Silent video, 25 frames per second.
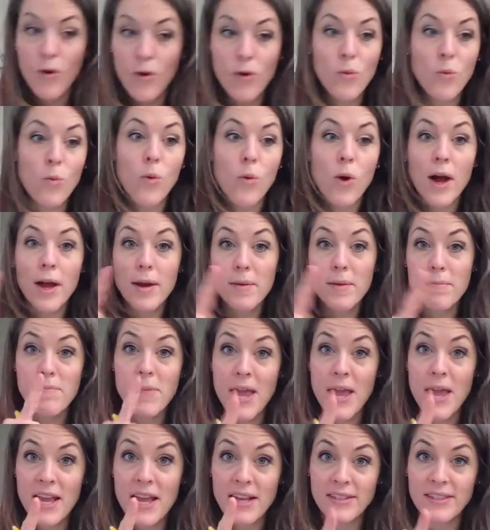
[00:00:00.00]
one
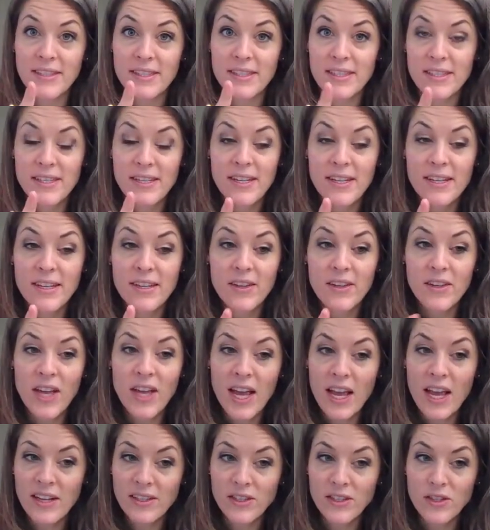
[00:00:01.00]
base.
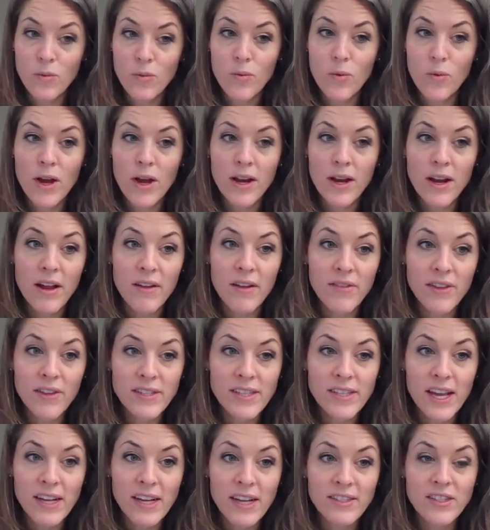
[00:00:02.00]
Okay, so one of these
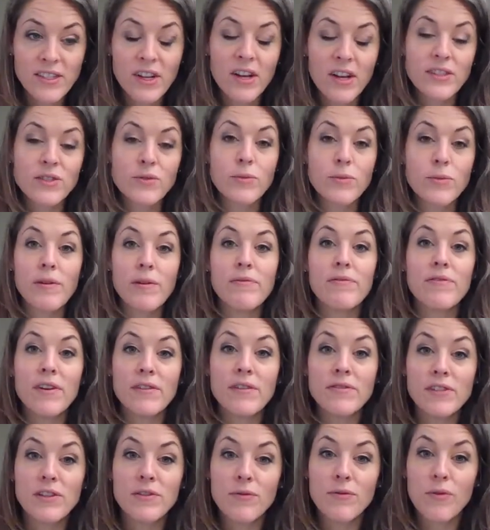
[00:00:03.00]
hexagons would be
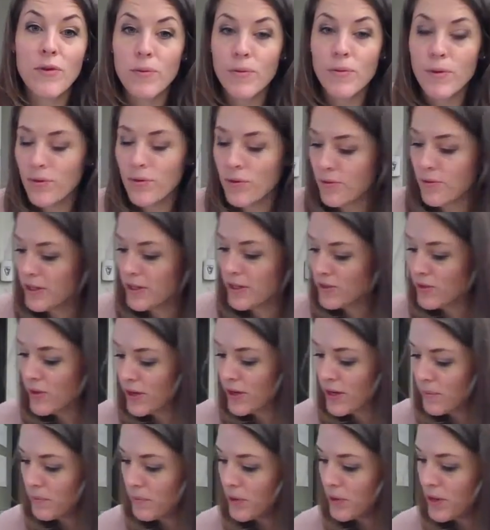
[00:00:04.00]
54 root 3. So I
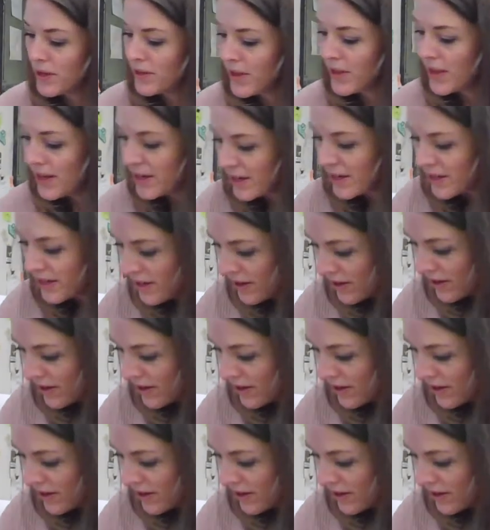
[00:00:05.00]
could plug that in here,